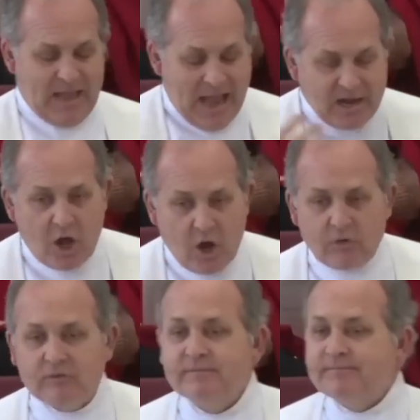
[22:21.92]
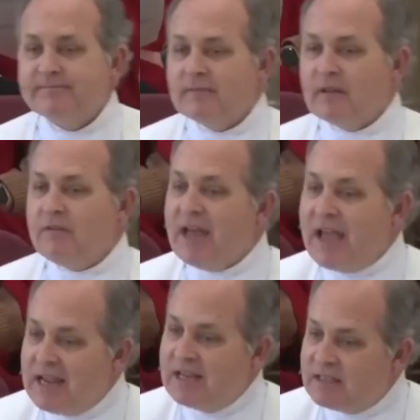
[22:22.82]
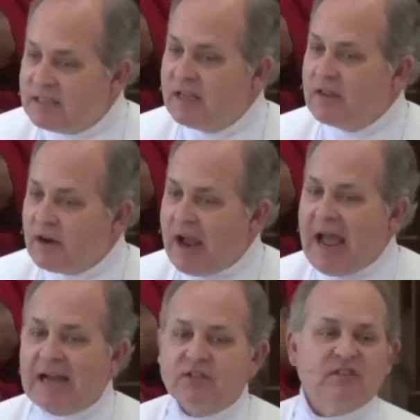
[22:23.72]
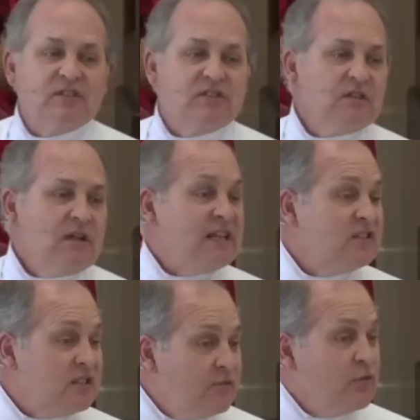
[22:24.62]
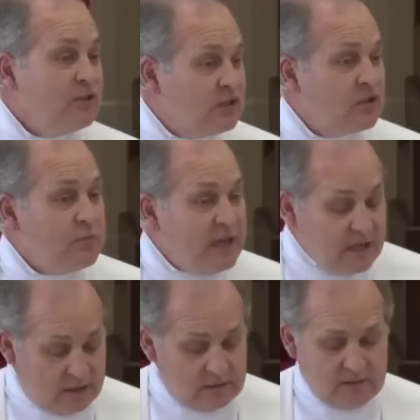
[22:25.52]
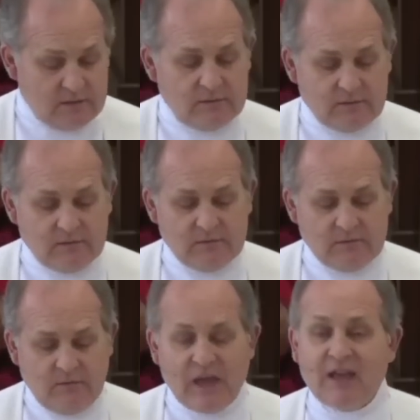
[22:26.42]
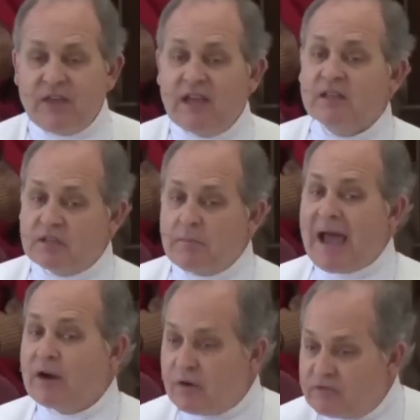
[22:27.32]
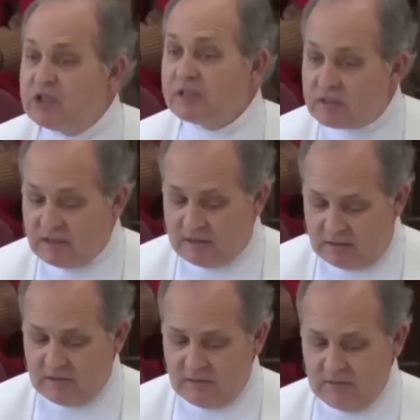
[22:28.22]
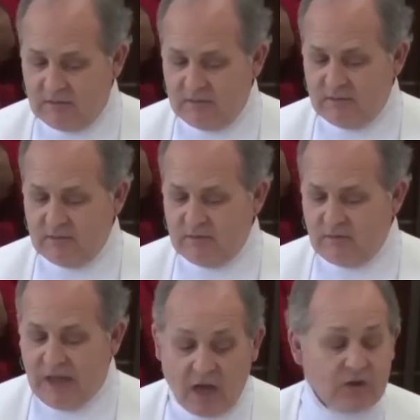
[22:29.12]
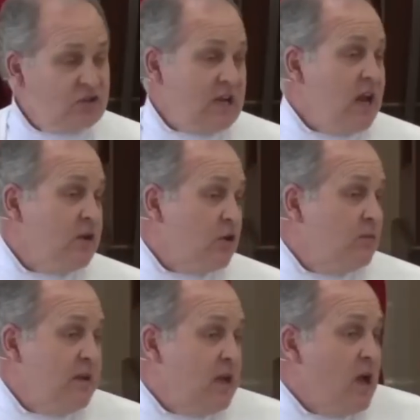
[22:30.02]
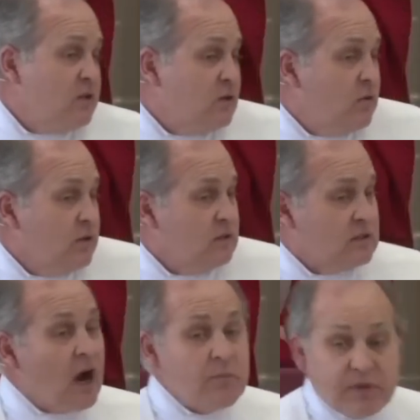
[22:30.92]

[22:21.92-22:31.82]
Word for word: I know they intend their actions as civil disobedience. They think it's a matter of justice. They understand there could be consequences. Our